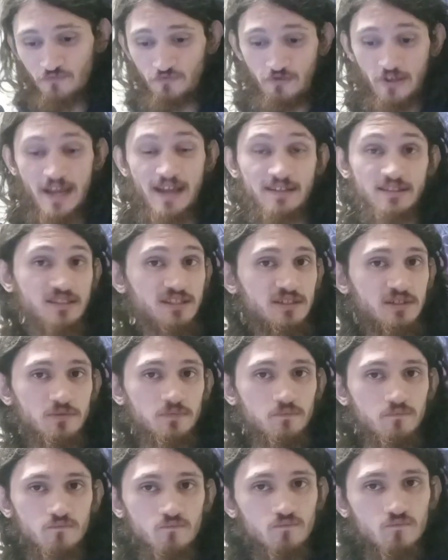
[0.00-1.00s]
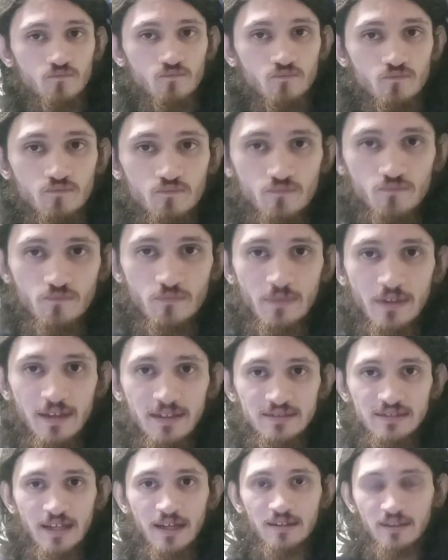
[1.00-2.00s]
That's
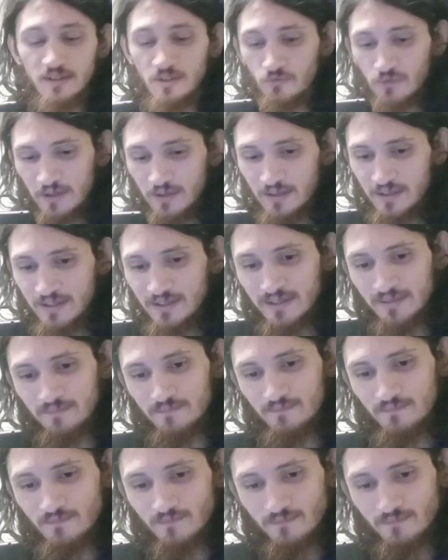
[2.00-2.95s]
exactly what it is.